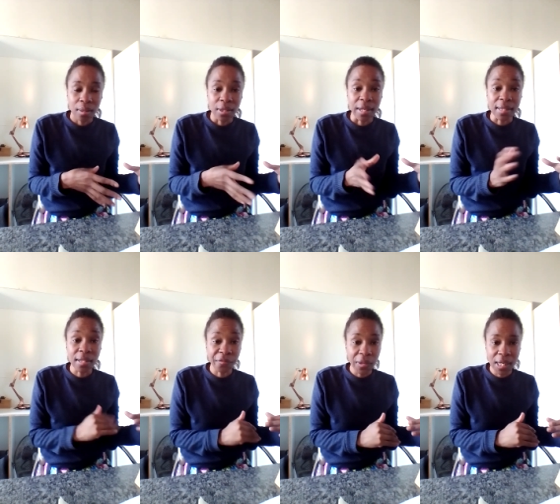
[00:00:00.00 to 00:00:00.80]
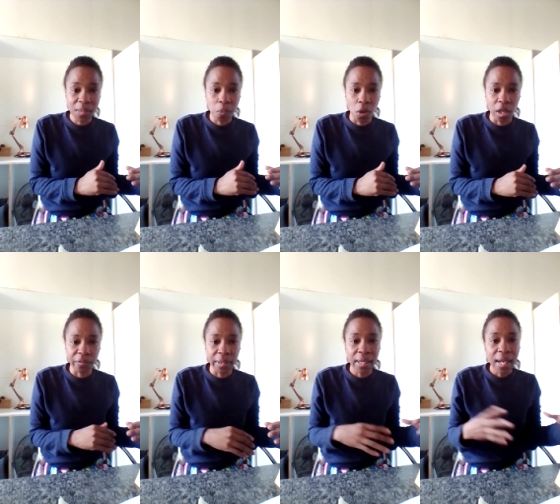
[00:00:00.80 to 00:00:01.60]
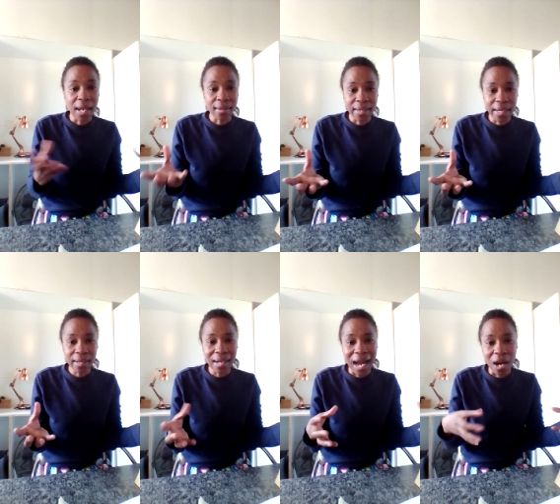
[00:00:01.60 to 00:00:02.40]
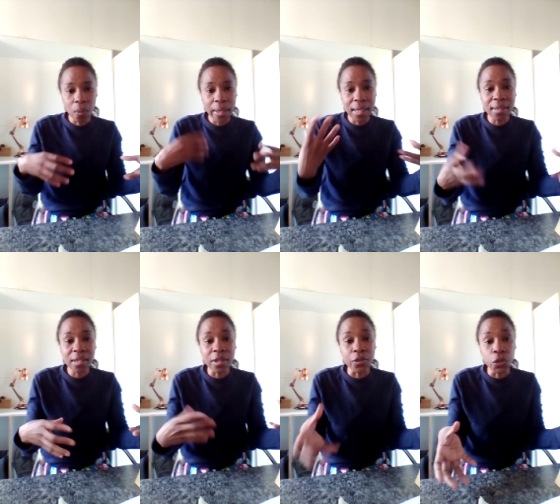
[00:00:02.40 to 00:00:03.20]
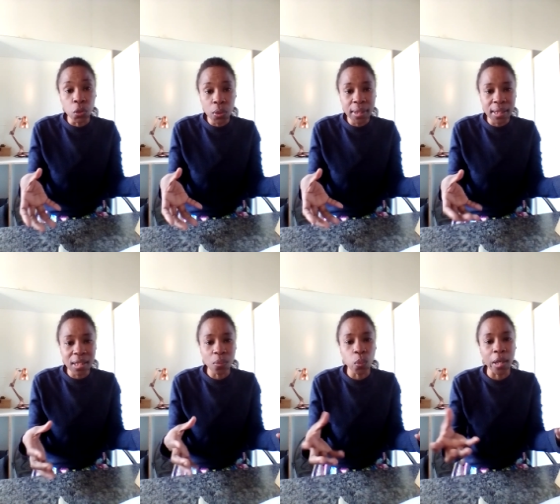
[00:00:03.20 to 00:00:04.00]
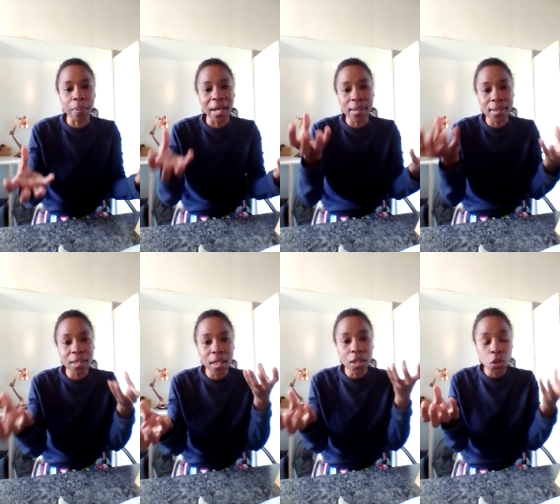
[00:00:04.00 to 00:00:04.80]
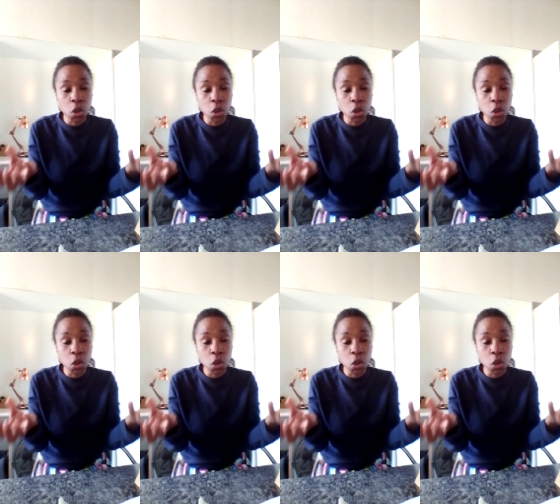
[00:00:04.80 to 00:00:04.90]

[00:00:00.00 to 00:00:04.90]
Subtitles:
So that's the first part of it. And then now into the new system whereby it's the